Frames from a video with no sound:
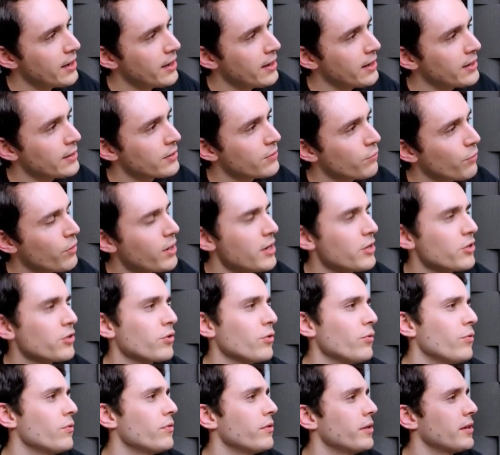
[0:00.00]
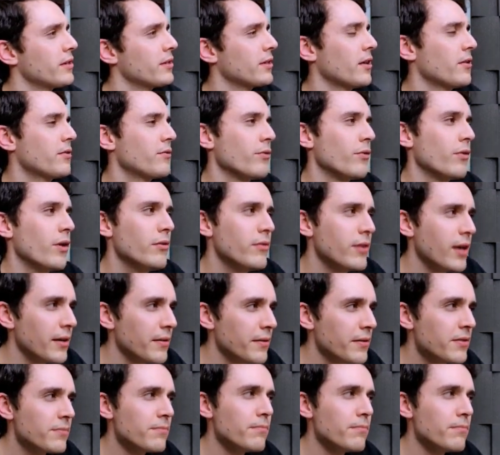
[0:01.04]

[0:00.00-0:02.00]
is, when I saw this, I thought, okay, this